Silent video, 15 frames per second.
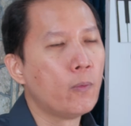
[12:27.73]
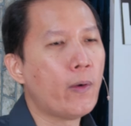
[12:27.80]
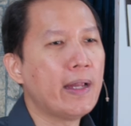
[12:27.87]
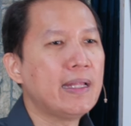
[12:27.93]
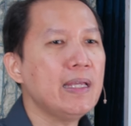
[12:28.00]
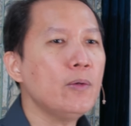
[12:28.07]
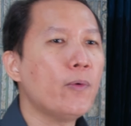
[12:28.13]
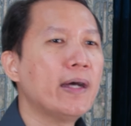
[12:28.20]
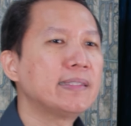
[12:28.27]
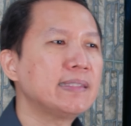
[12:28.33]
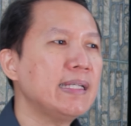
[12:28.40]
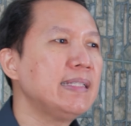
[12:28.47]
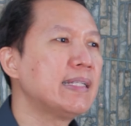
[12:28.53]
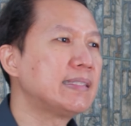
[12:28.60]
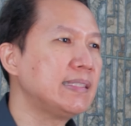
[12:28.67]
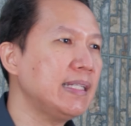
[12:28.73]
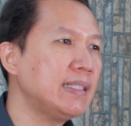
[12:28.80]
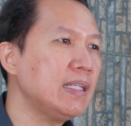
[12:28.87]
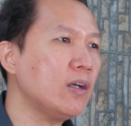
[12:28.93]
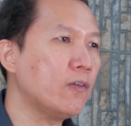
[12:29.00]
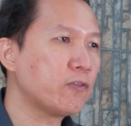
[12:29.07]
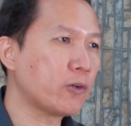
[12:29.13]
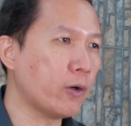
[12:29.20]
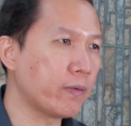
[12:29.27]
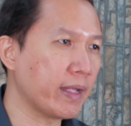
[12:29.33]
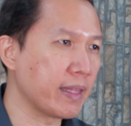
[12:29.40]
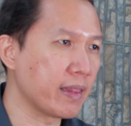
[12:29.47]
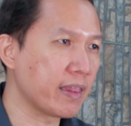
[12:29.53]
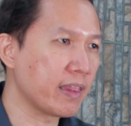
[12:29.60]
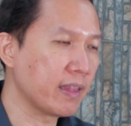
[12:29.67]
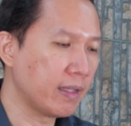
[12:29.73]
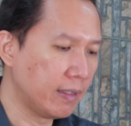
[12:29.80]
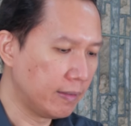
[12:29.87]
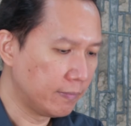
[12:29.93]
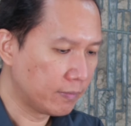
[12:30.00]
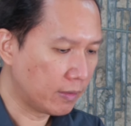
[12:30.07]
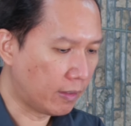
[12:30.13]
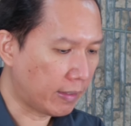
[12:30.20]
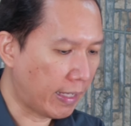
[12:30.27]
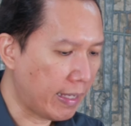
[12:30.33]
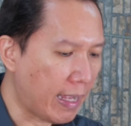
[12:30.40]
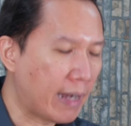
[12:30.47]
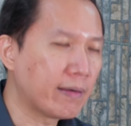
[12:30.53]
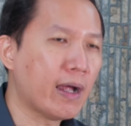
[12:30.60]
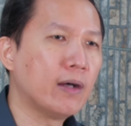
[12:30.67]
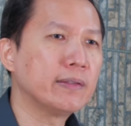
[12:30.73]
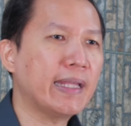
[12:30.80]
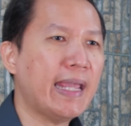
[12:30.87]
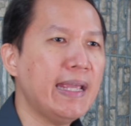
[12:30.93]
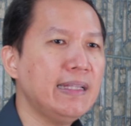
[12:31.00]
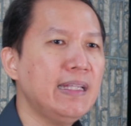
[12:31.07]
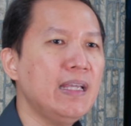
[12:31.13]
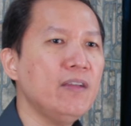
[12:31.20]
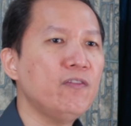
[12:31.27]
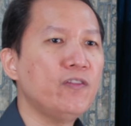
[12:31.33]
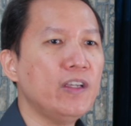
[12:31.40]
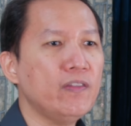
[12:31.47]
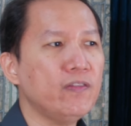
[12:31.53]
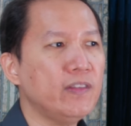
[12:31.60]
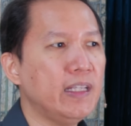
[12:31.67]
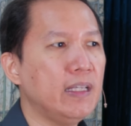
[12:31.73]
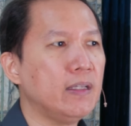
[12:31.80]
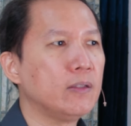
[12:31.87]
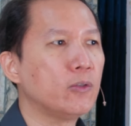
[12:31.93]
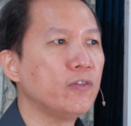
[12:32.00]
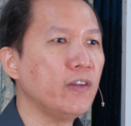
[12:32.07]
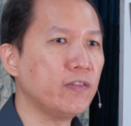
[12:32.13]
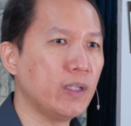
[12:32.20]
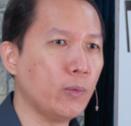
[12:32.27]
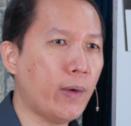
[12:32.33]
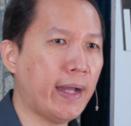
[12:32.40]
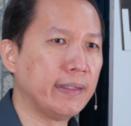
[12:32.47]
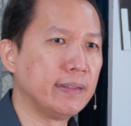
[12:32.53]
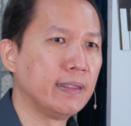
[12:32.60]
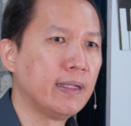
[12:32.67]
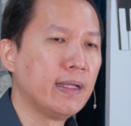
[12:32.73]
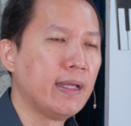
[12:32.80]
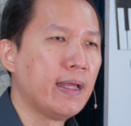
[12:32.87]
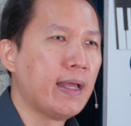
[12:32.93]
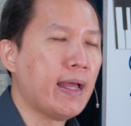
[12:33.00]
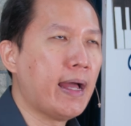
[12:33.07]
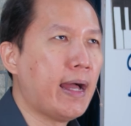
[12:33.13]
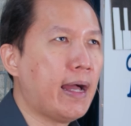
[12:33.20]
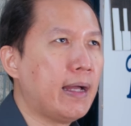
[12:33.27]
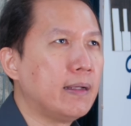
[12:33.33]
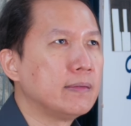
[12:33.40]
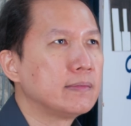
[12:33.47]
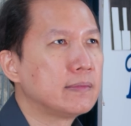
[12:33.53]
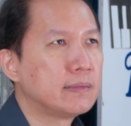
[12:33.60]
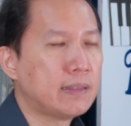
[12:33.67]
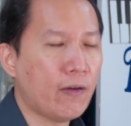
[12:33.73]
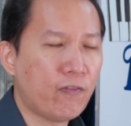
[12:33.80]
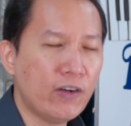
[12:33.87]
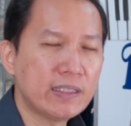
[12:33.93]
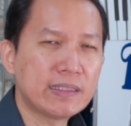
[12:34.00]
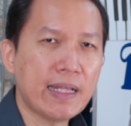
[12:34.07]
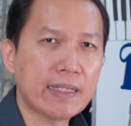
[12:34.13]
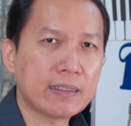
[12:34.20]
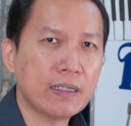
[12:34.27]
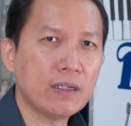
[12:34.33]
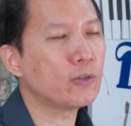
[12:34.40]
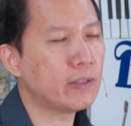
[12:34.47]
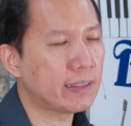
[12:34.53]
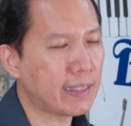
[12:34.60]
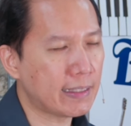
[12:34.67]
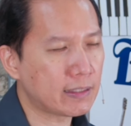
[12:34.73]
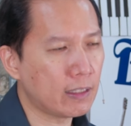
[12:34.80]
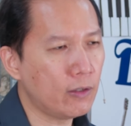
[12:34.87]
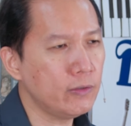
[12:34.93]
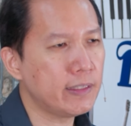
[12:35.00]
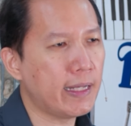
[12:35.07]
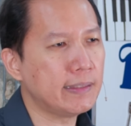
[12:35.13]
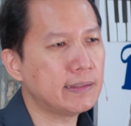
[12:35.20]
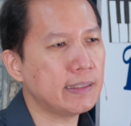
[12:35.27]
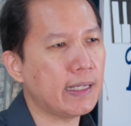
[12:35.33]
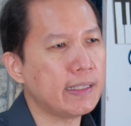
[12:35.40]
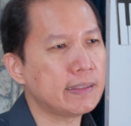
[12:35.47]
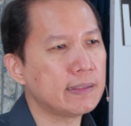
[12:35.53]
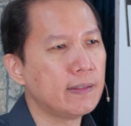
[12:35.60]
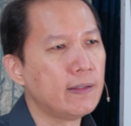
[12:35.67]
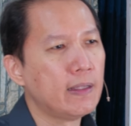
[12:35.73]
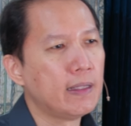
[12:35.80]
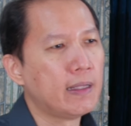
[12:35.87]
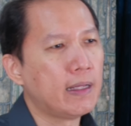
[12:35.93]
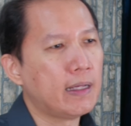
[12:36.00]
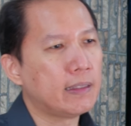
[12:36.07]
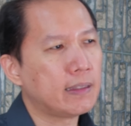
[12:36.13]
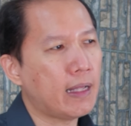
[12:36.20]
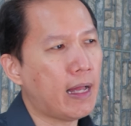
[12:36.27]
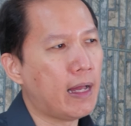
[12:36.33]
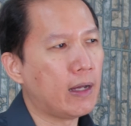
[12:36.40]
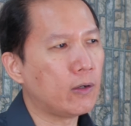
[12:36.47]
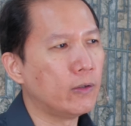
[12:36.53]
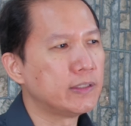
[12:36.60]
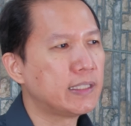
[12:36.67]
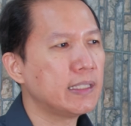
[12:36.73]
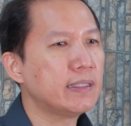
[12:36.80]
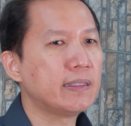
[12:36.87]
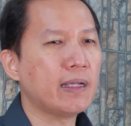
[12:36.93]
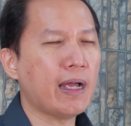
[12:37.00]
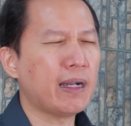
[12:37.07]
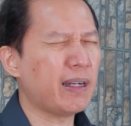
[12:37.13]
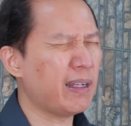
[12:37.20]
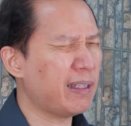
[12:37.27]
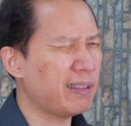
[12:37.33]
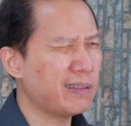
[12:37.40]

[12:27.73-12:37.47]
while he was in the city of Corinth, okay, around A D fifty to fifty-one. Uh, the first letter to the Thessalonians is uh, considered, uh,